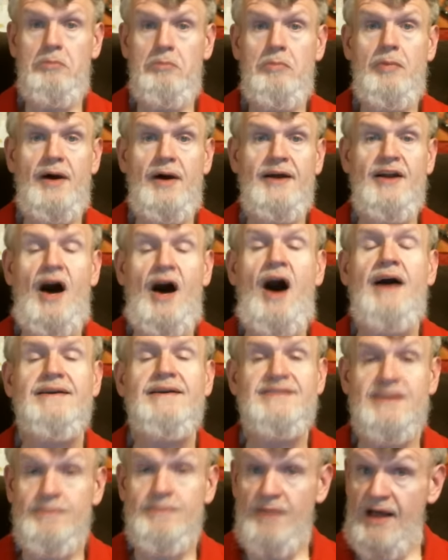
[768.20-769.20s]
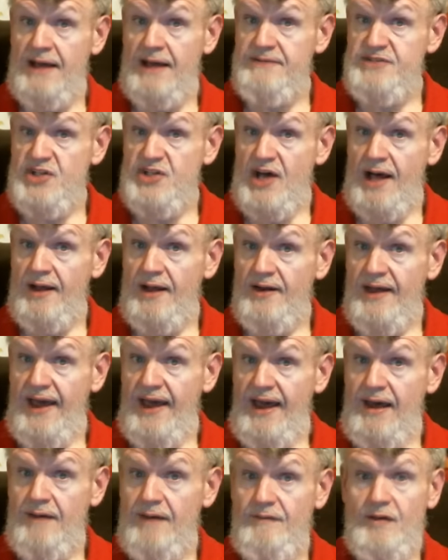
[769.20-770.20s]
An awesome lifestyle to
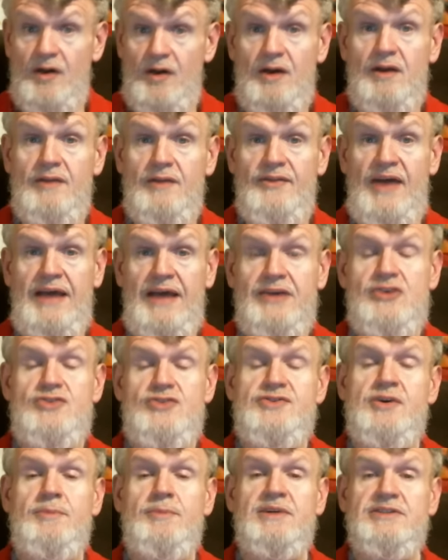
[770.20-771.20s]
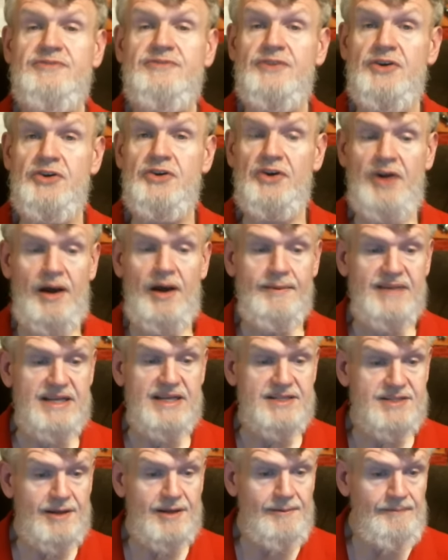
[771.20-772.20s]
have. Thank you so much for your
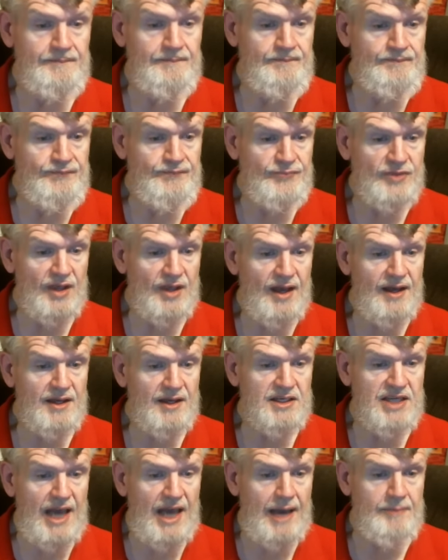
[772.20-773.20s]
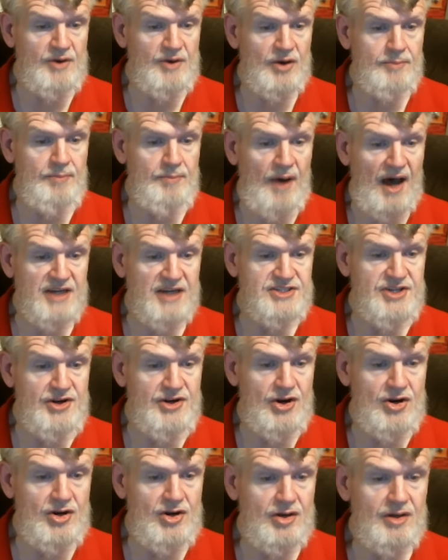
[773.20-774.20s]
comments. Cameron
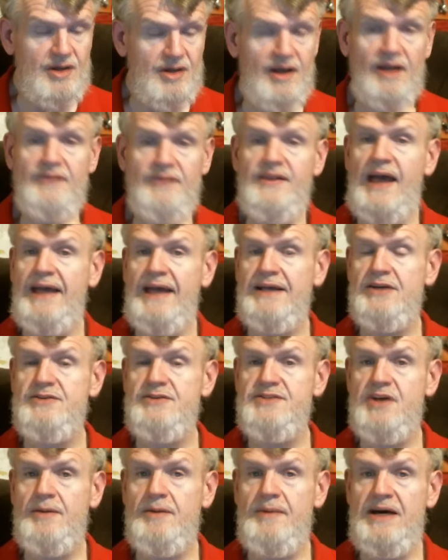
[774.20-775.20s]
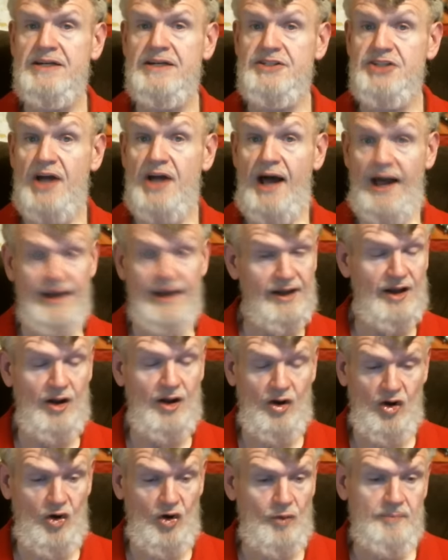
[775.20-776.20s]
Posner. Thank you so much. I
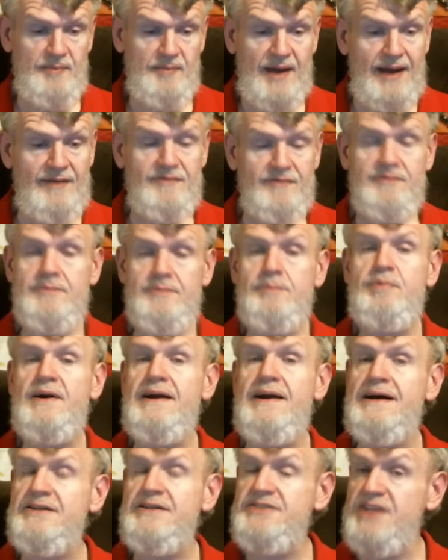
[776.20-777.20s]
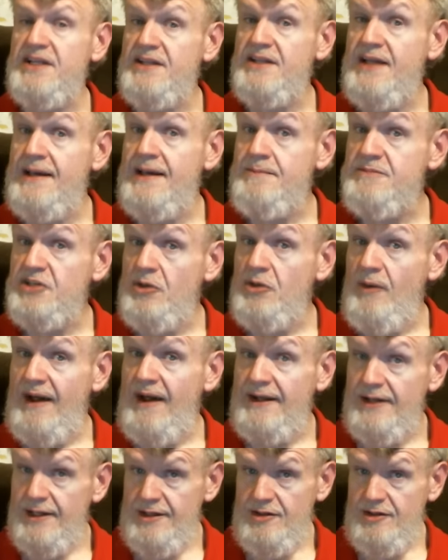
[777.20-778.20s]
hope I'm pronouncing names
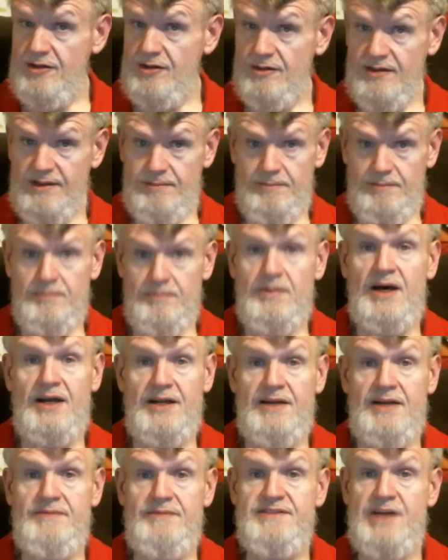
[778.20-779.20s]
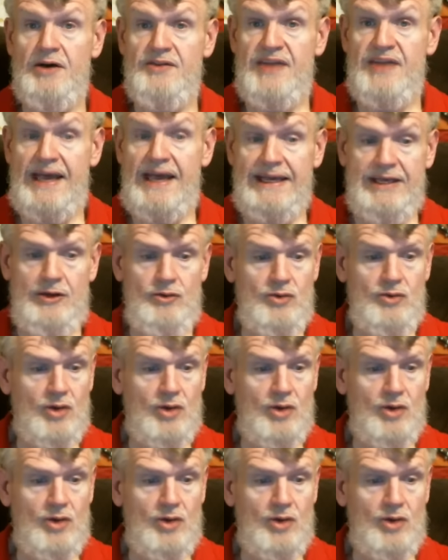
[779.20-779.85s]
correctly. But if so, thank you.